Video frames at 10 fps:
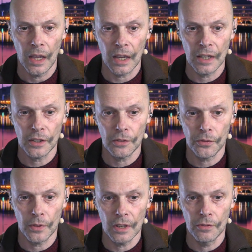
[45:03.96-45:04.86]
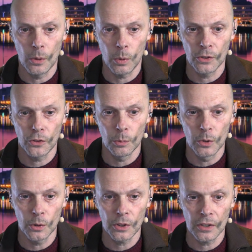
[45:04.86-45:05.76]
And if they want to
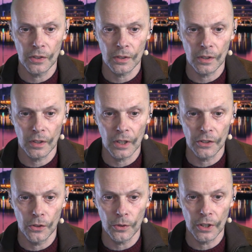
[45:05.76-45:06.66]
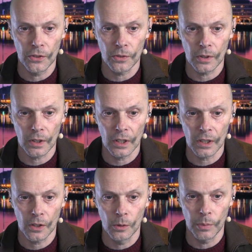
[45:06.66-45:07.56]
mute it, they turn it
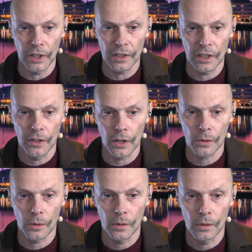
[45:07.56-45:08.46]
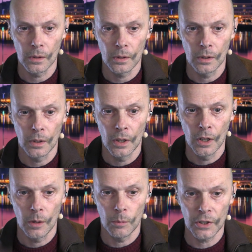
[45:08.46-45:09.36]
here completely down.
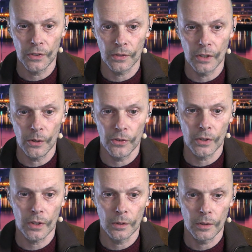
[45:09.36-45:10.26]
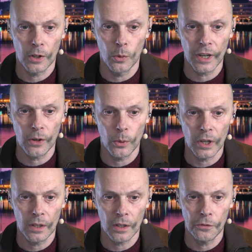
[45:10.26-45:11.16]
But there is a quicker
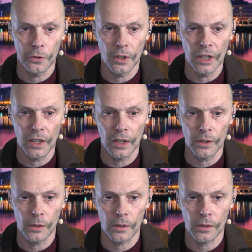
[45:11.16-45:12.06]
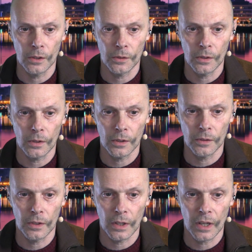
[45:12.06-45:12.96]
way. If you click here
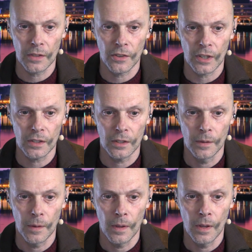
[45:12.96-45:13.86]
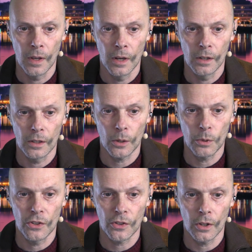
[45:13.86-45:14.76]
on the headset, now
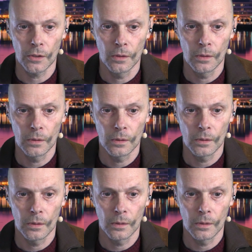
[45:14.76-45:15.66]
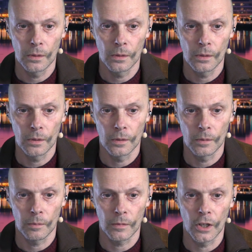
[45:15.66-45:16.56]
it's on,
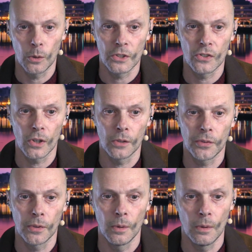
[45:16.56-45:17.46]
now it's off.